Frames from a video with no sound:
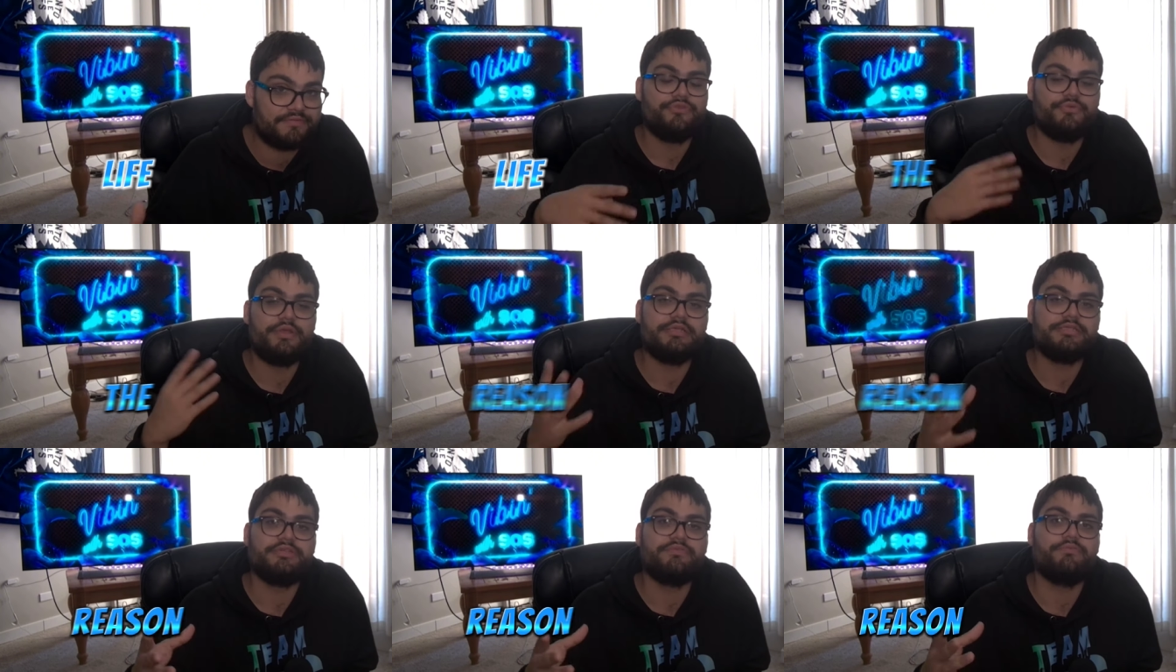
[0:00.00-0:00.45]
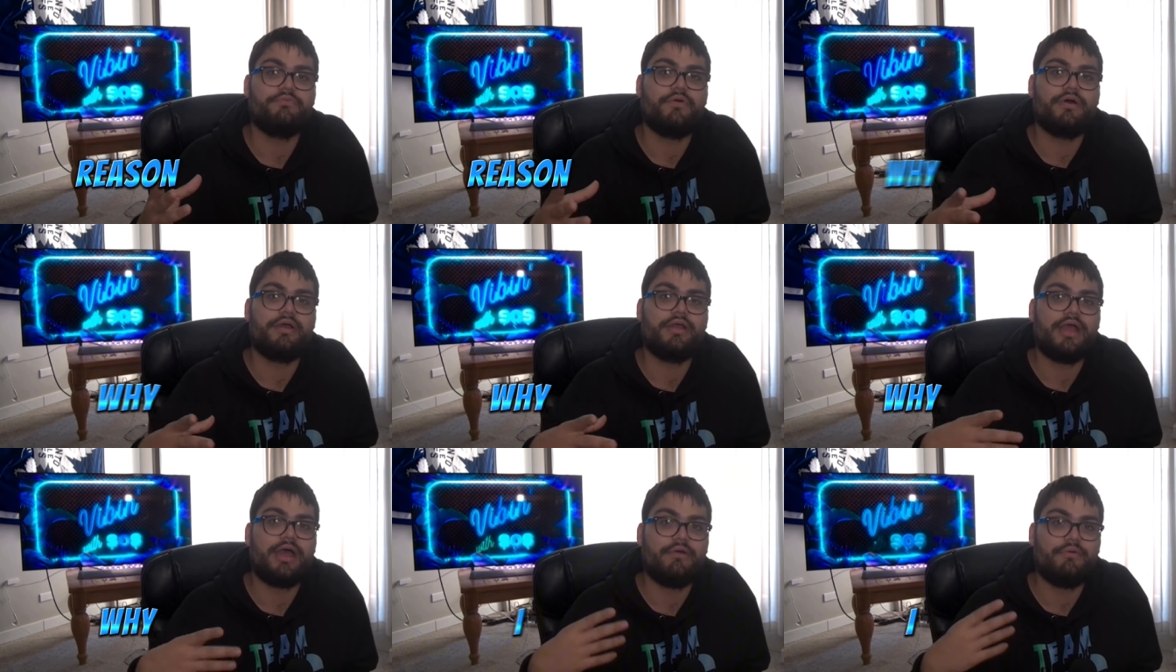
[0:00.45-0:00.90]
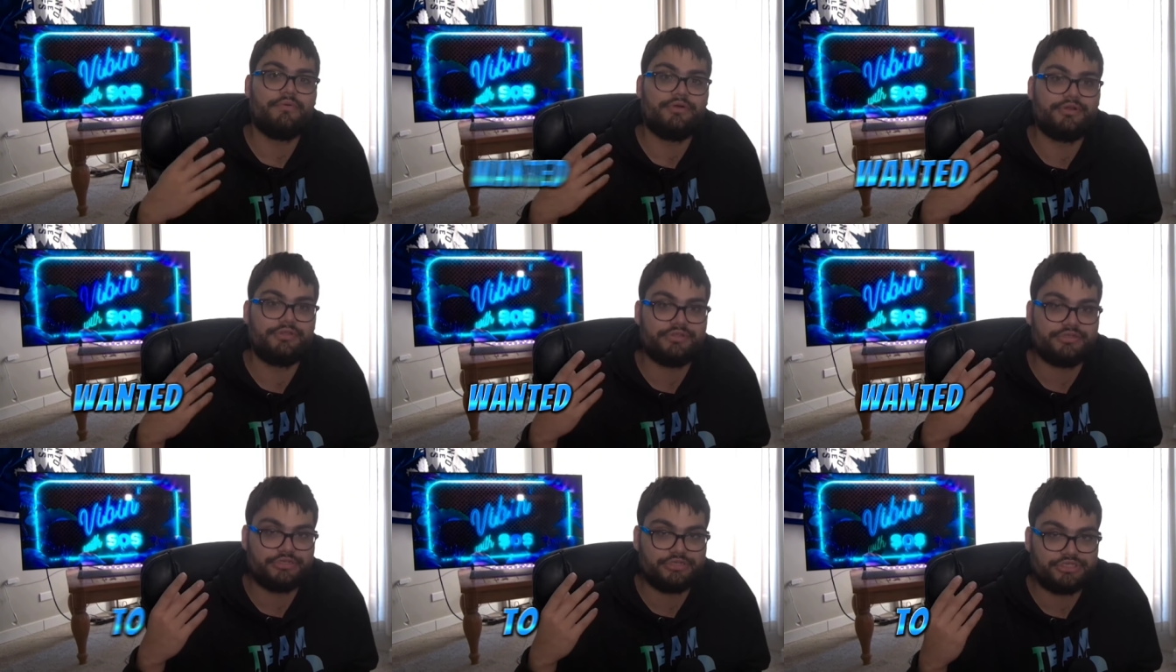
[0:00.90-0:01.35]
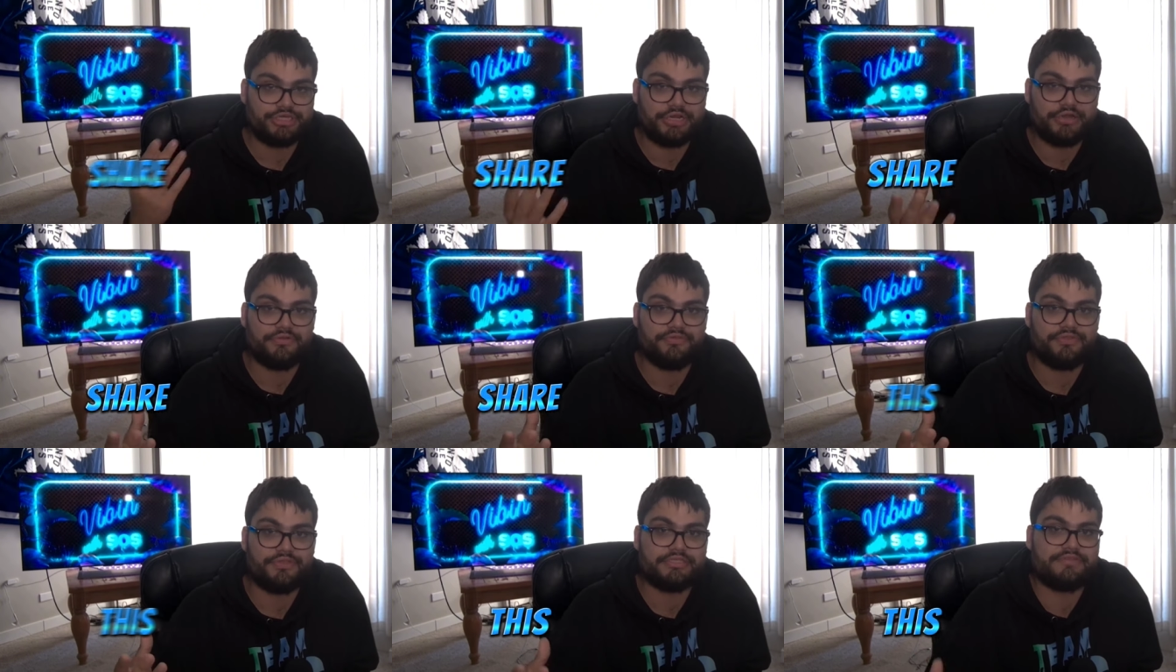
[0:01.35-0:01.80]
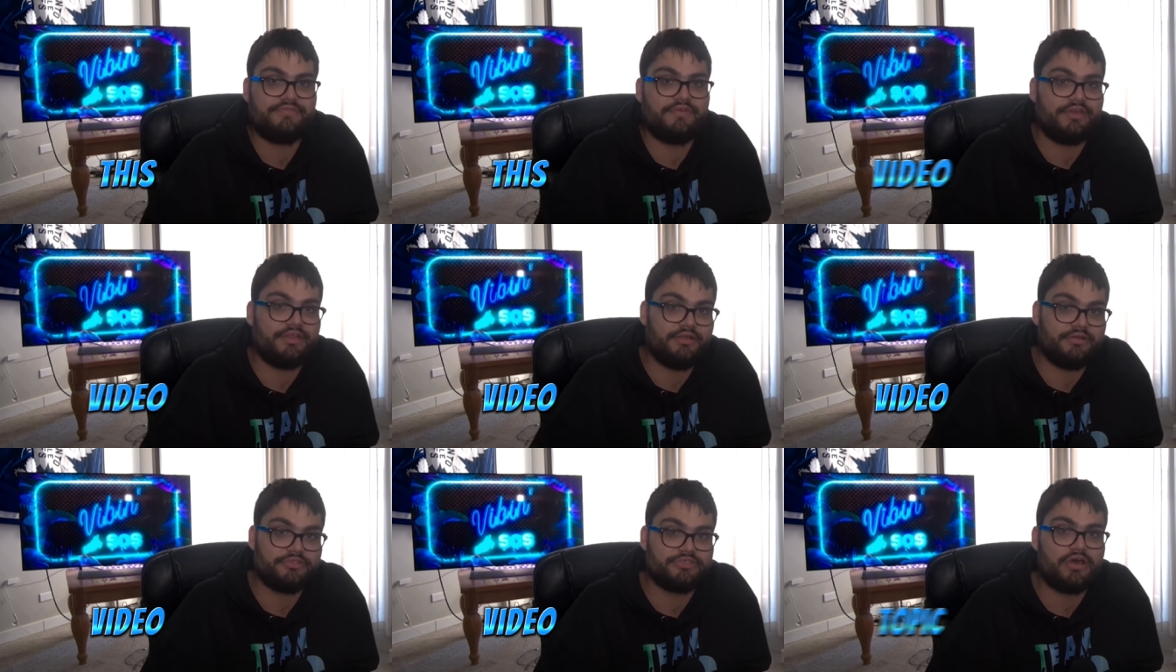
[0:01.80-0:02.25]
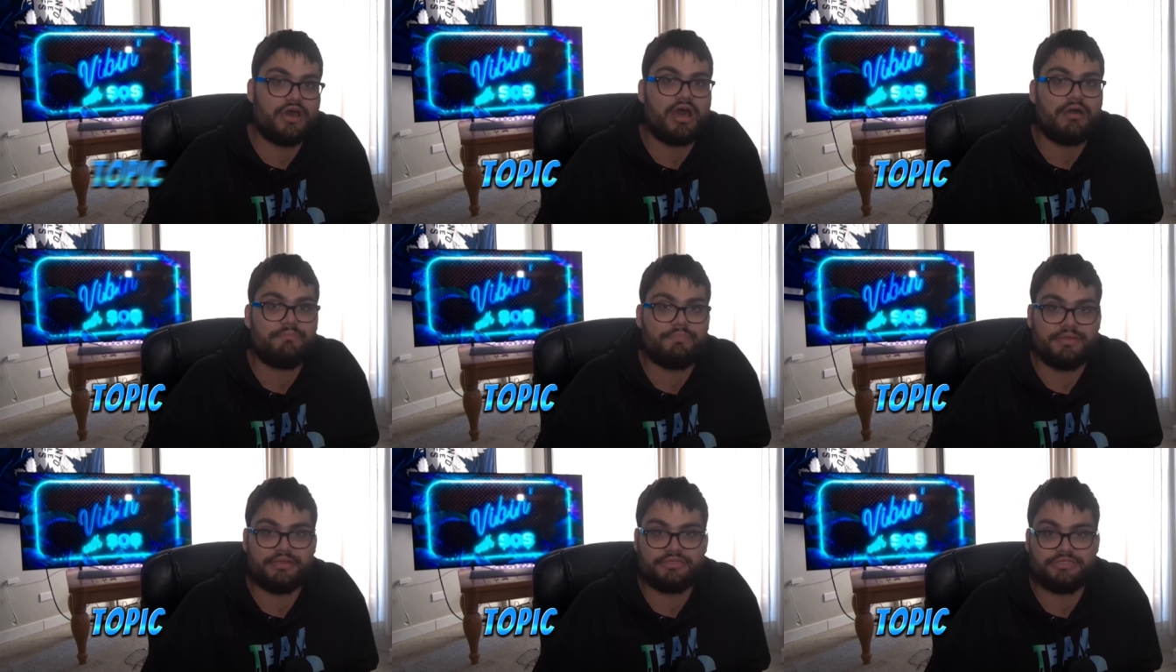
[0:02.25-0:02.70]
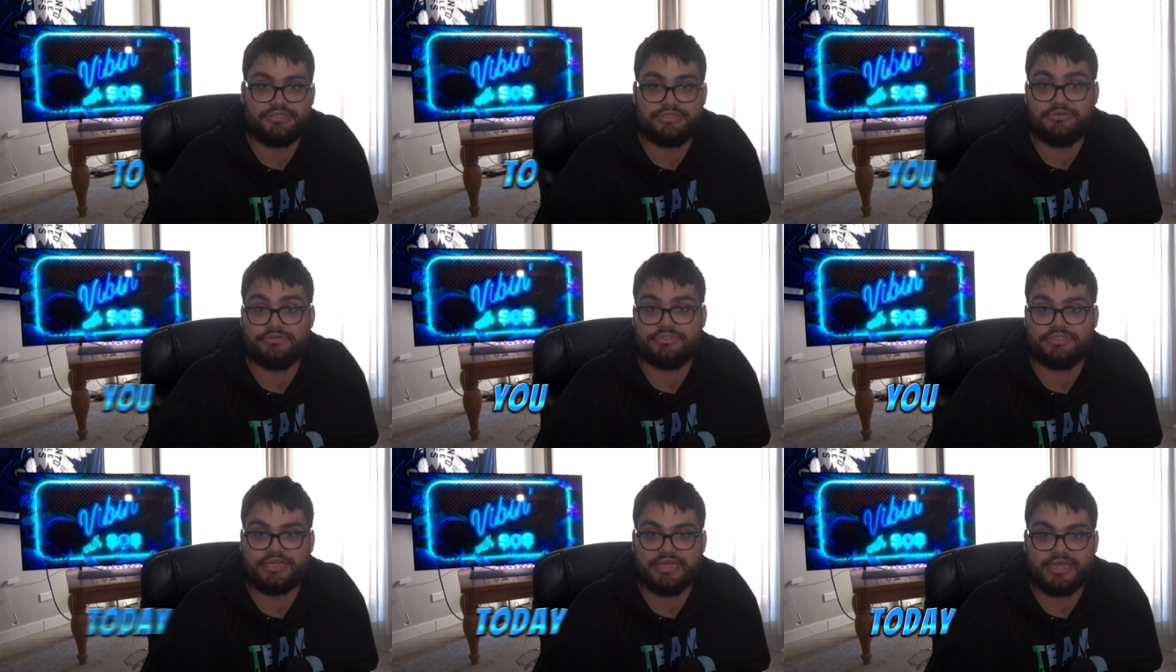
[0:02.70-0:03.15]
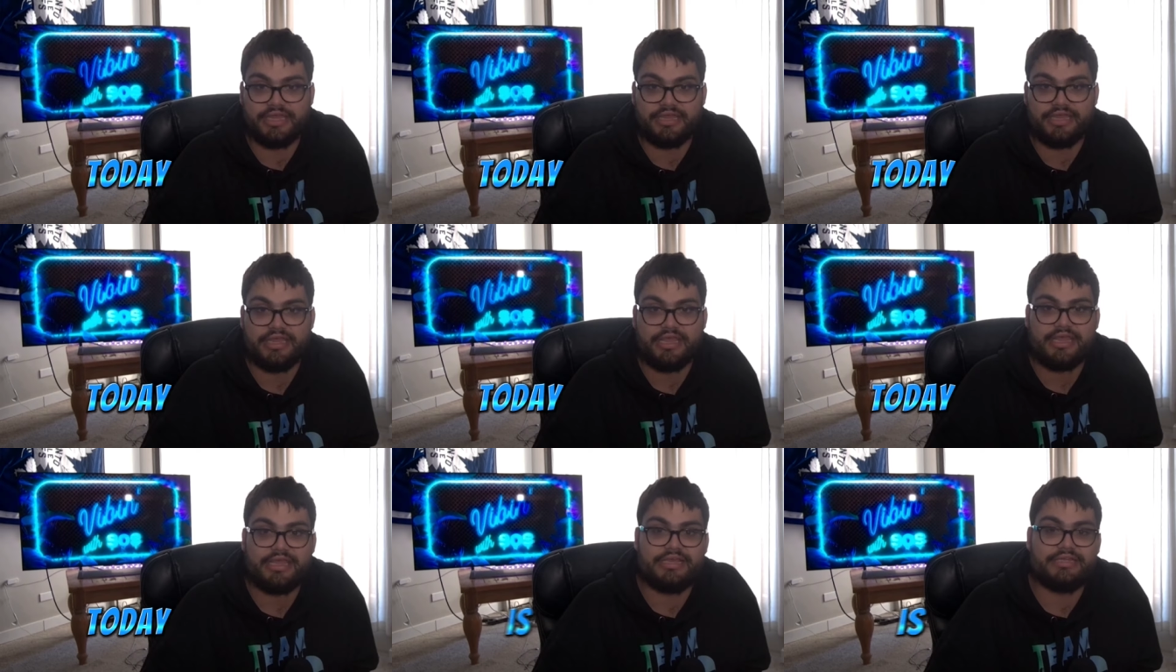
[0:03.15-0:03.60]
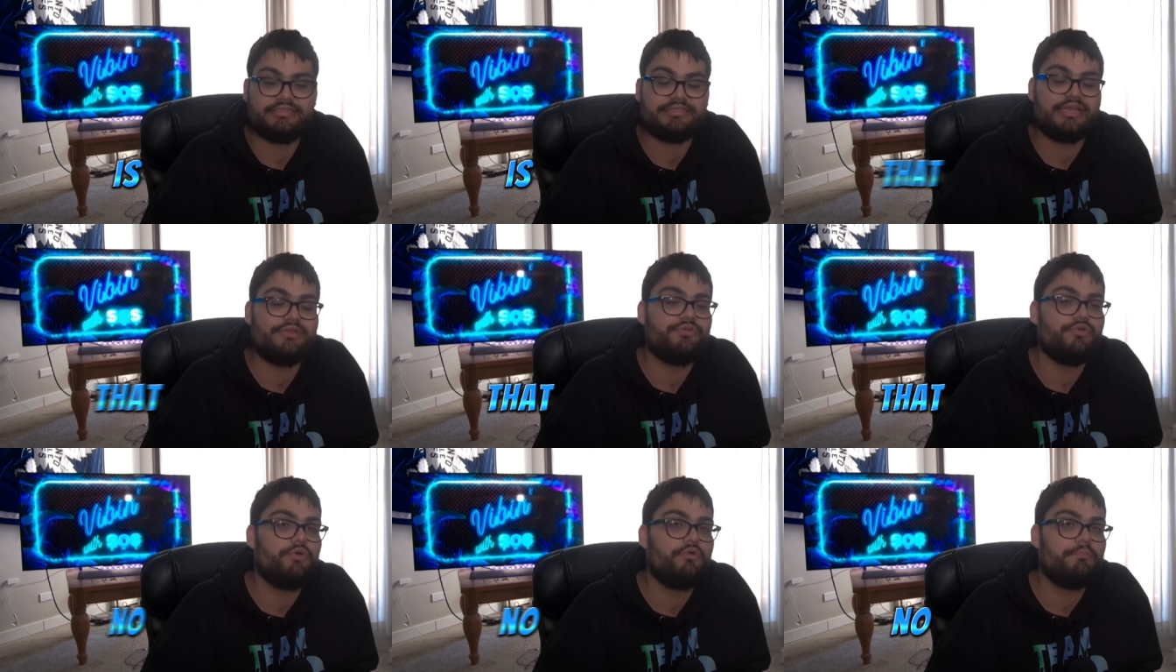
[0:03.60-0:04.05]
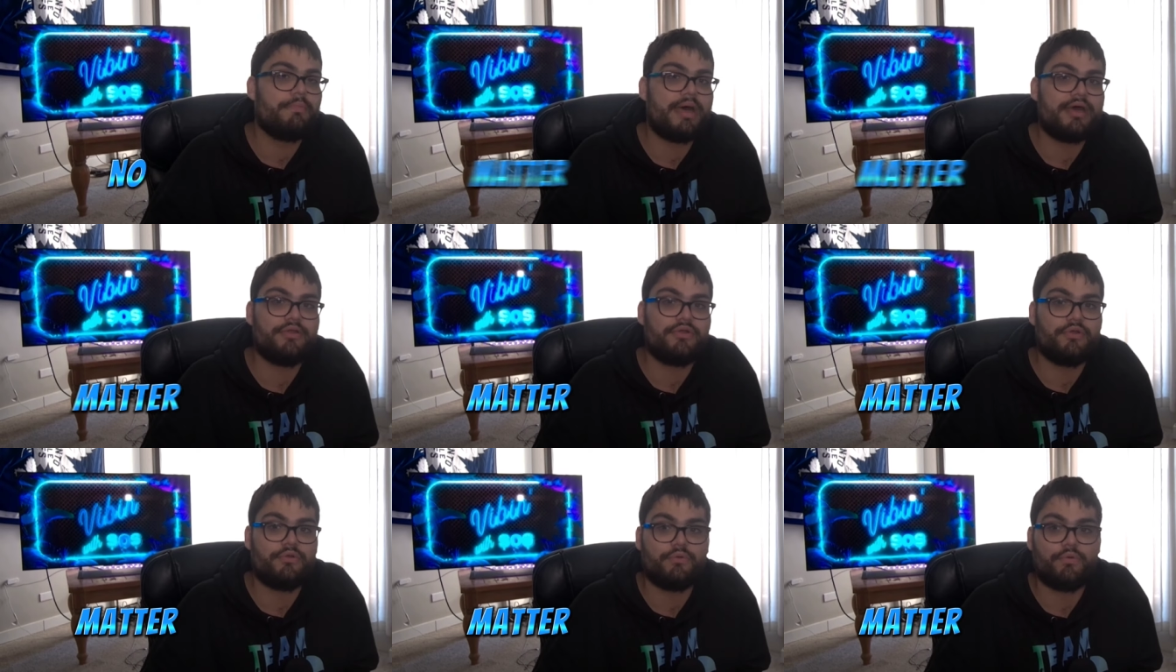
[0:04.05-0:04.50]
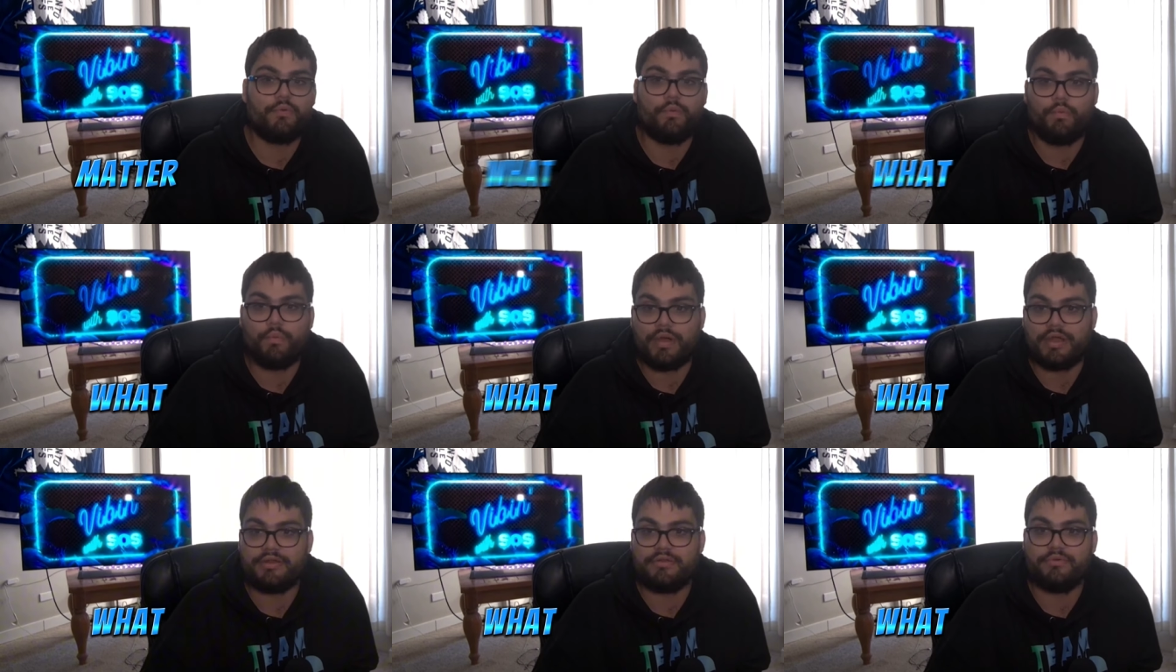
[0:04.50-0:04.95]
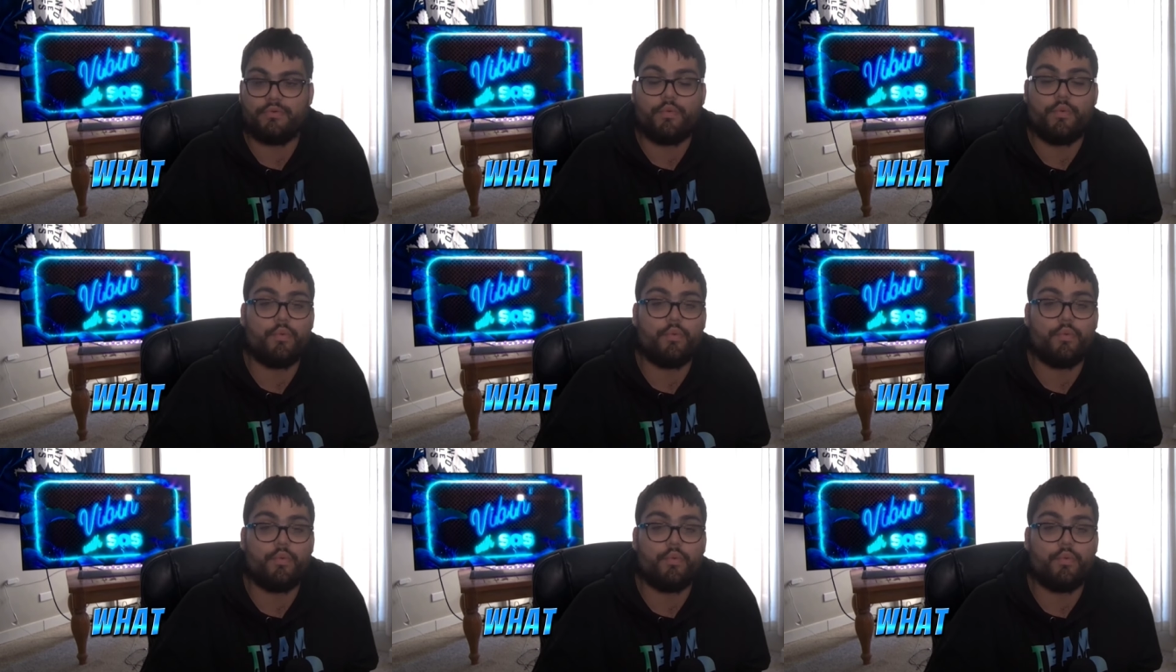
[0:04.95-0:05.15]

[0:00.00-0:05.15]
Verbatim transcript: The reason why I wanted to share this video topic topic to you today is that no matter what